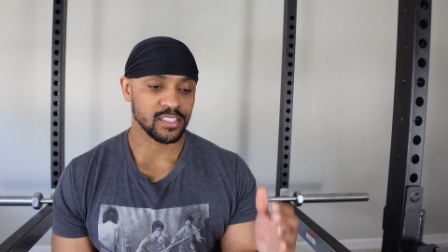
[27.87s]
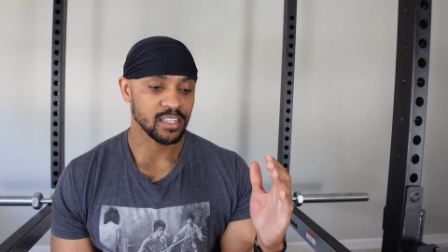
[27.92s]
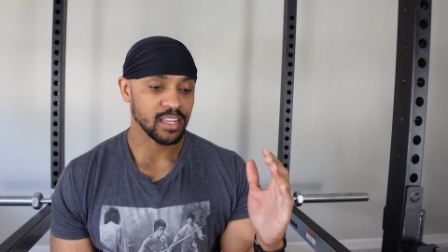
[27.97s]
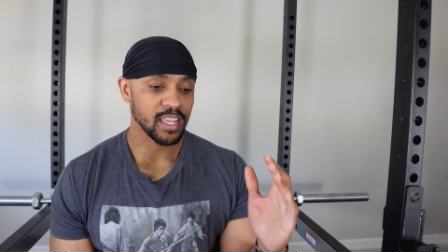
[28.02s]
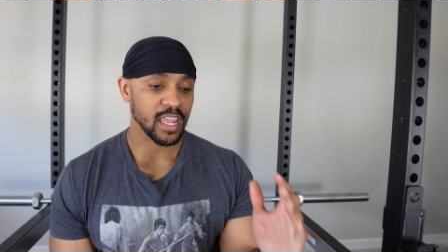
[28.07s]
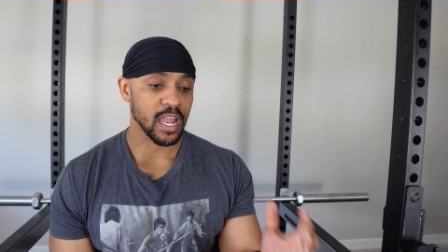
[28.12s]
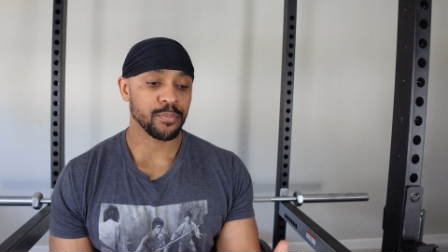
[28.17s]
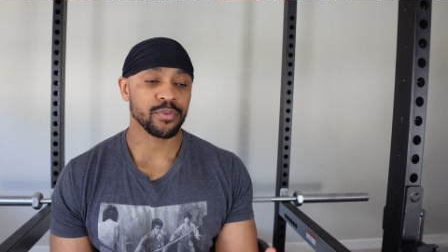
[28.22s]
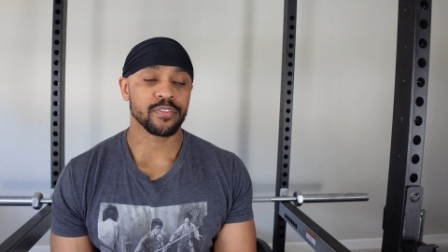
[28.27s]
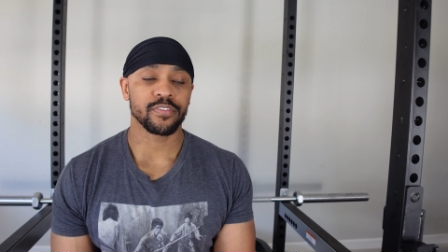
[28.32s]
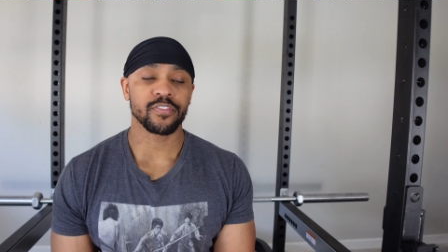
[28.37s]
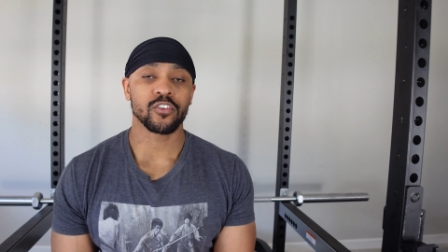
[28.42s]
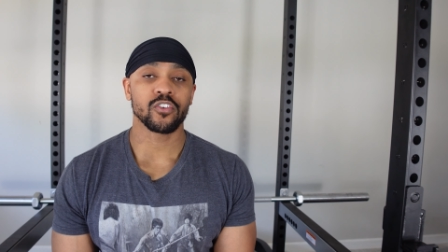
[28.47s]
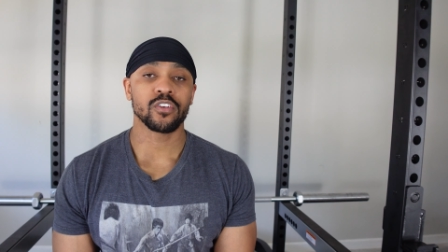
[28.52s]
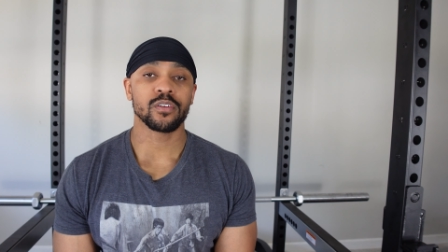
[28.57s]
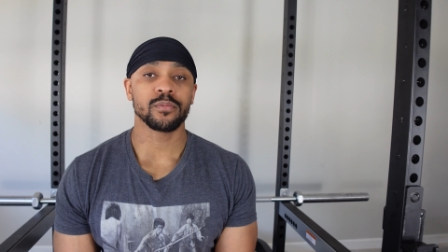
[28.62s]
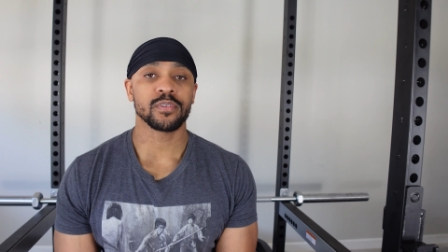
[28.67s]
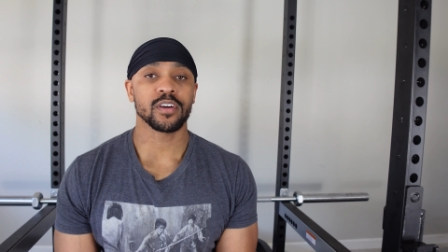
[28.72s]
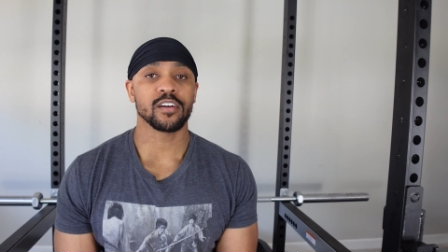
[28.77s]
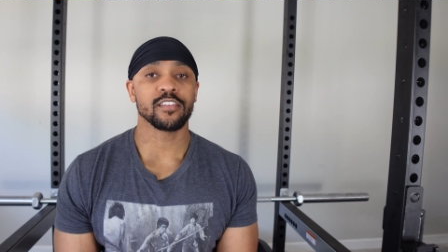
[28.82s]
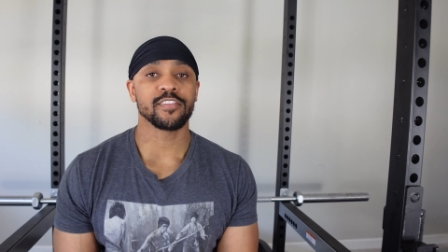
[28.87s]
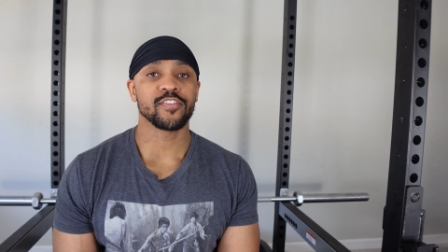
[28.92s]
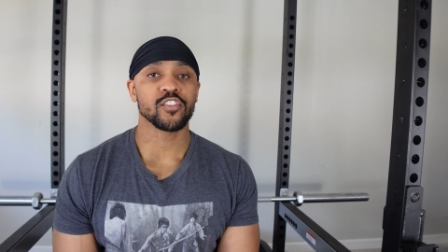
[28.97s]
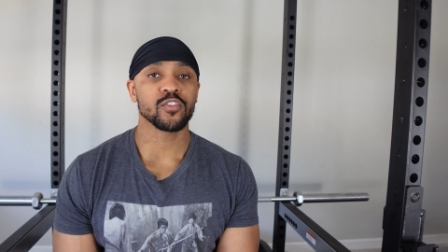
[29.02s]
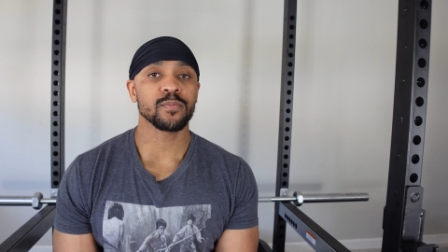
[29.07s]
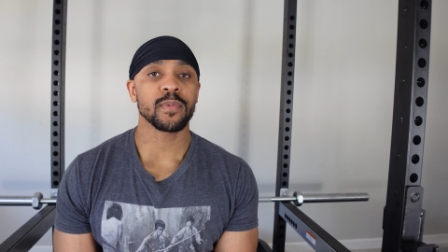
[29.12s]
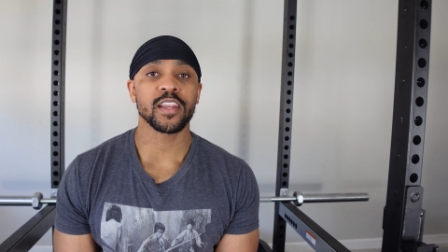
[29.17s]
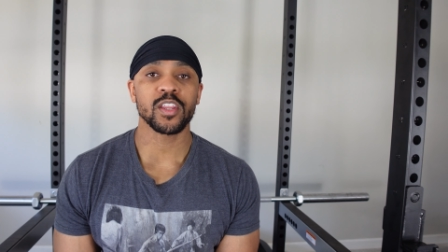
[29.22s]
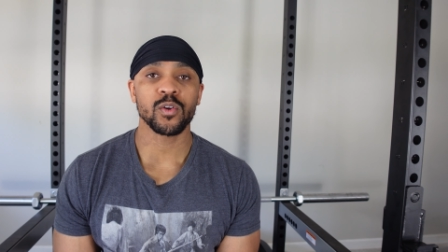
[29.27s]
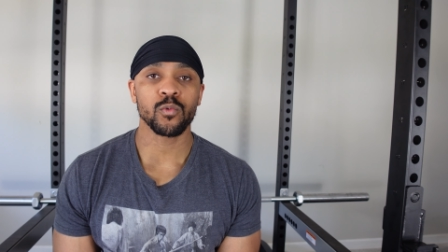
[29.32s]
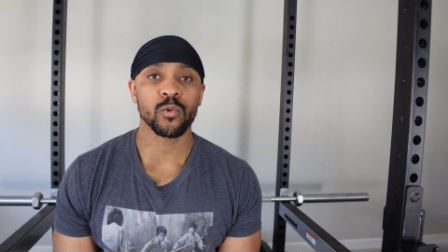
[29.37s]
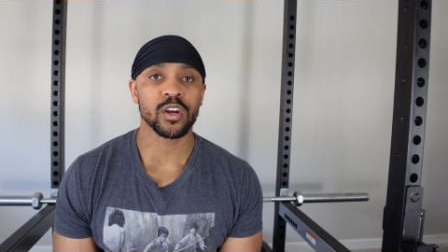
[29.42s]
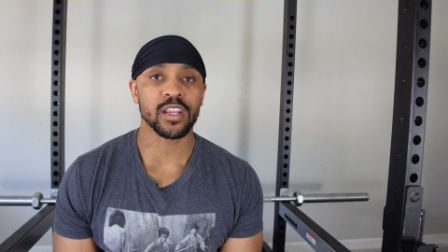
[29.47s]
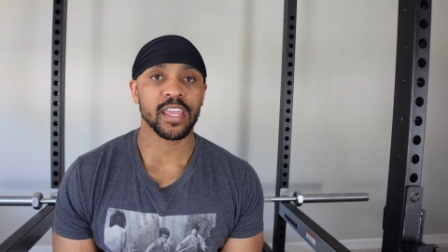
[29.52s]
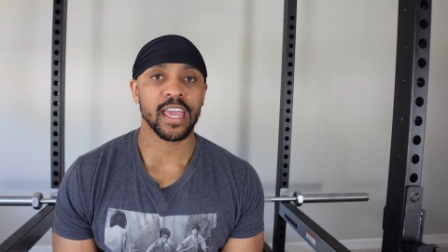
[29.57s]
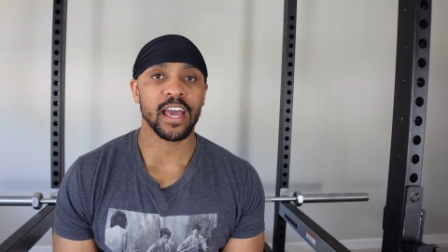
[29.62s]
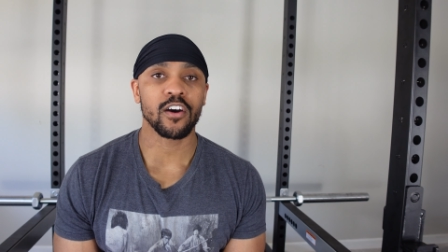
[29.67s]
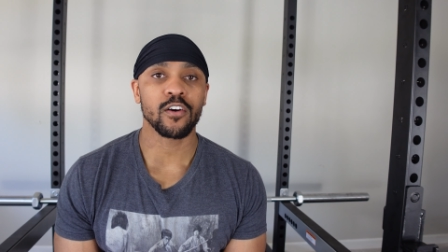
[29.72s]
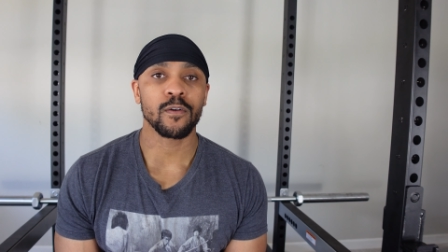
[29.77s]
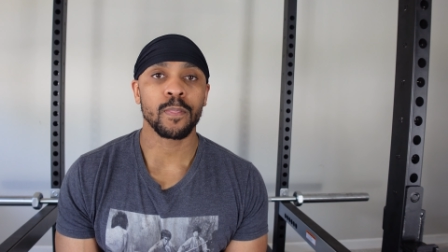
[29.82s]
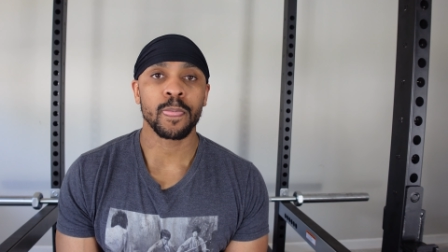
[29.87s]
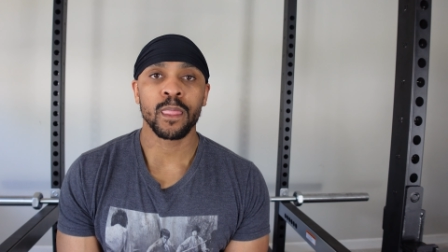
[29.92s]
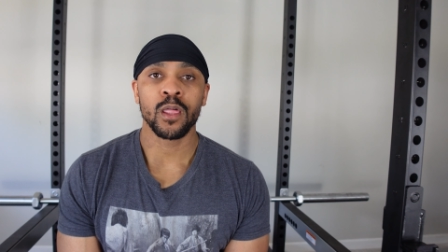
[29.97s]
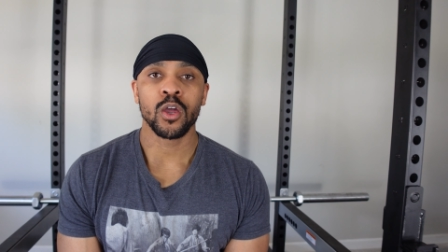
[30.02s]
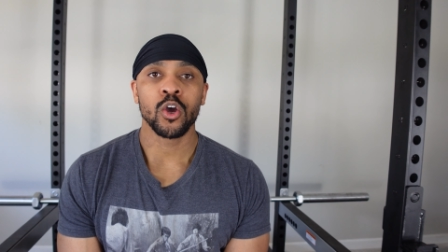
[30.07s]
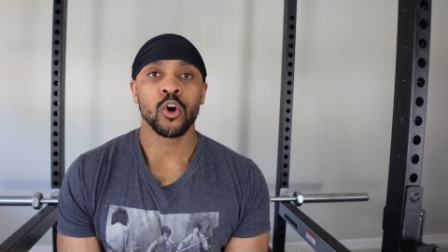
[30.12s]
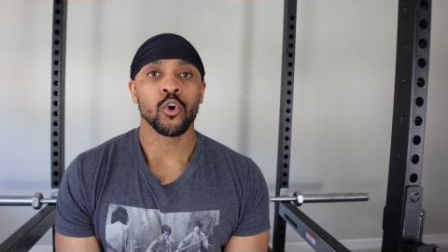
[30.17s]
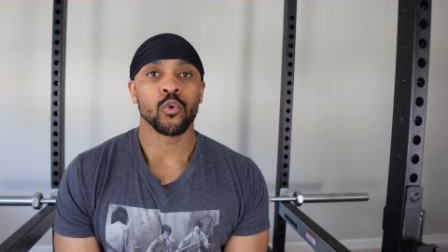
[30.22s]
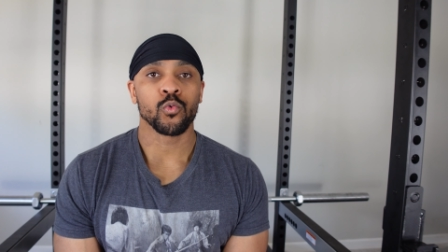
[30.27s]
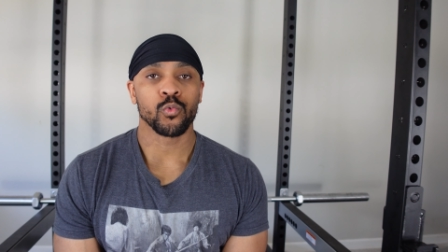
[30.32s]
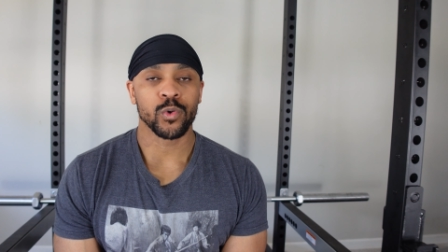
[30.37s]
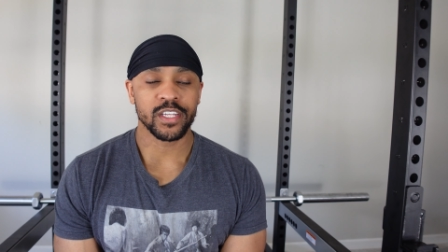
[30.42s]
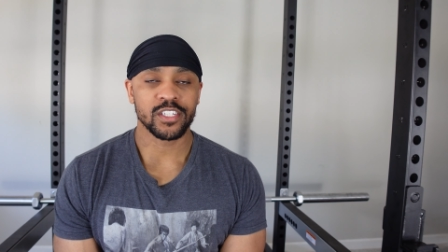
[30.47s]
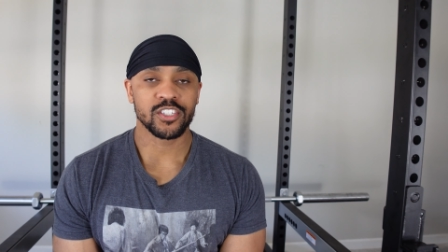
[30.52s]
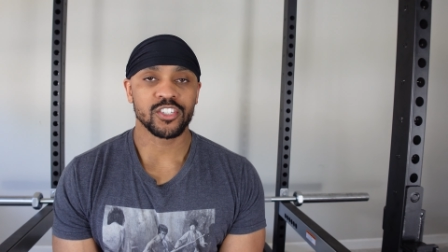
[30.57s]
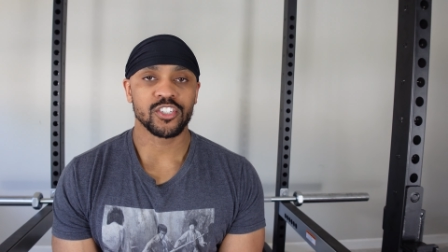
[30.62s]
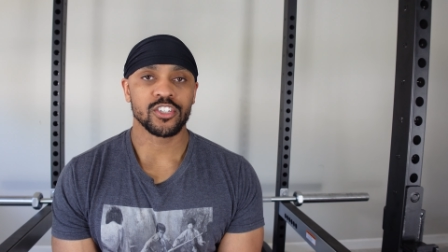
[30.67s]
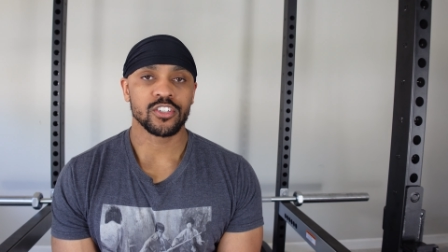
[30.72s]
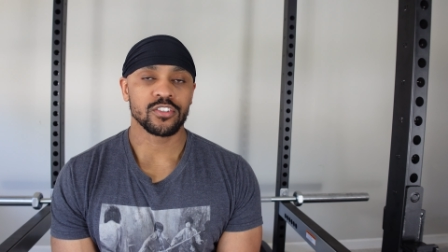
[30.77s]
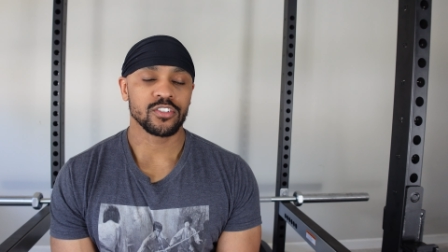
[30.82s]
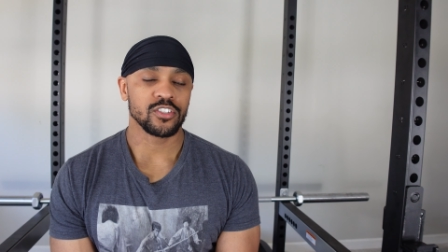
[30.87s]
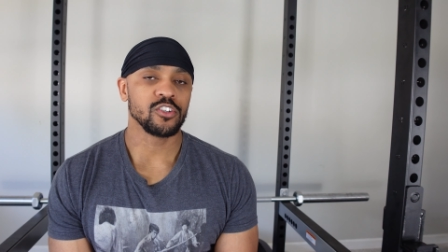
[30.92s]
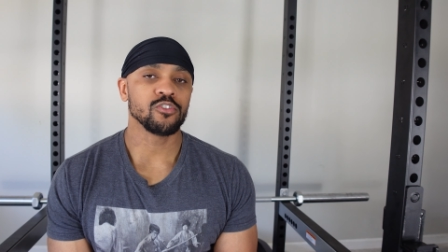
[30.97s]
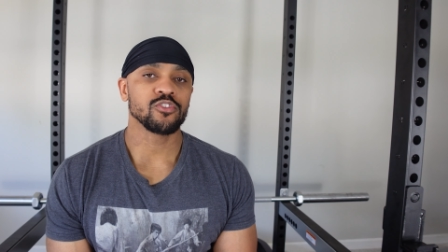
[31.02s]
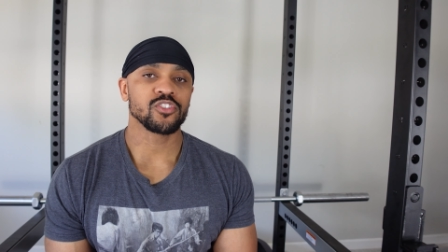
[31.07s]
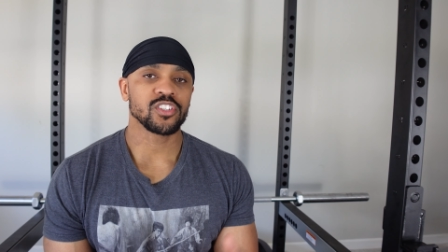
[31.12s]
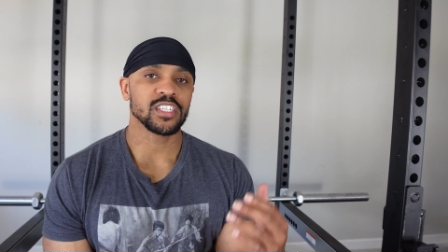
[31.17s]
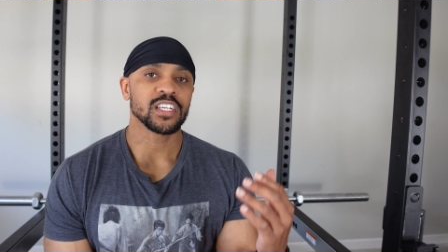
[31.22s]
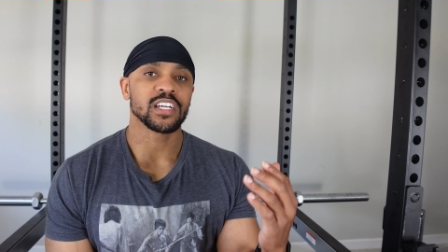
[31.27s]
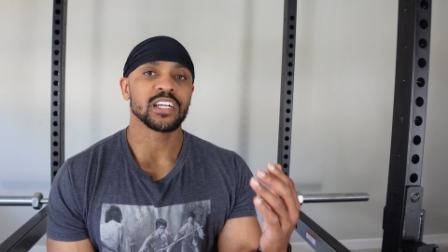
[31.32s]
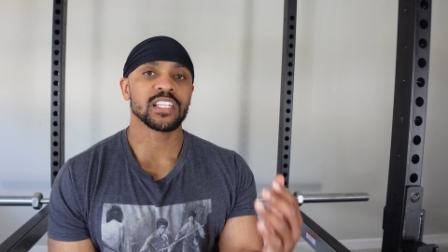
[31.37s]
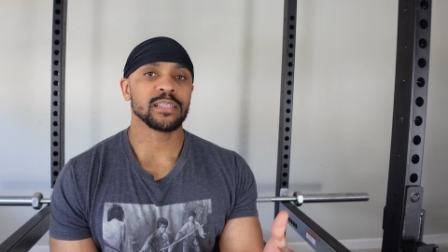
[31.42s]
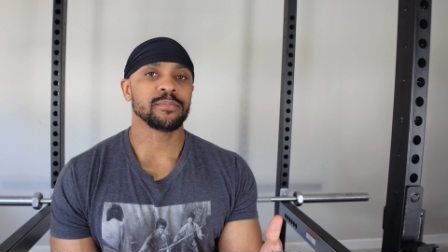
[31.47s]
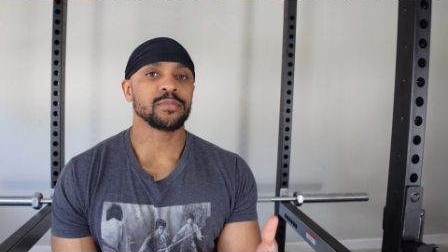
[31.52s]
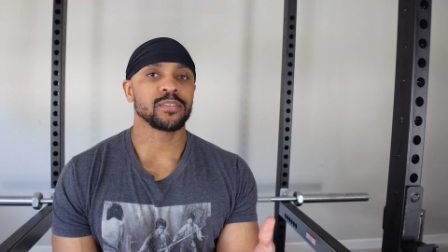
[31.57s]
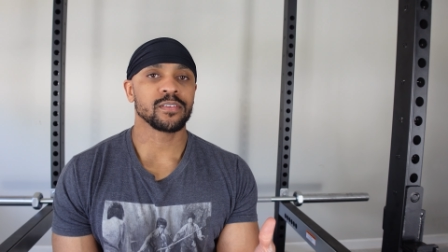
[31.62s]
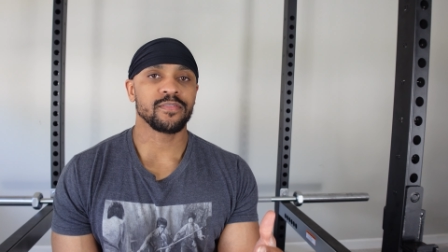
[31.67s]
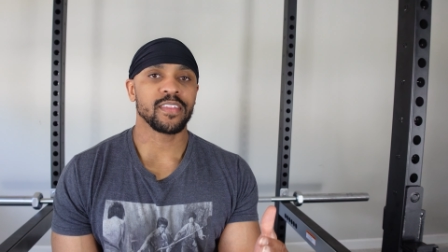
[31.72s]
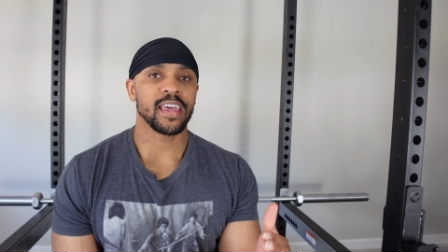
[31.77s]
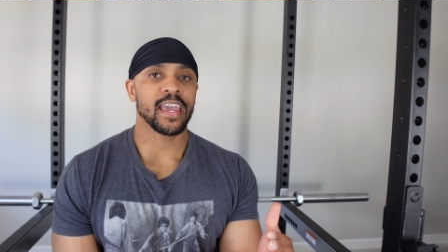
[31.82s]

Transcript: Today I performed a full body workout which you'll see clips of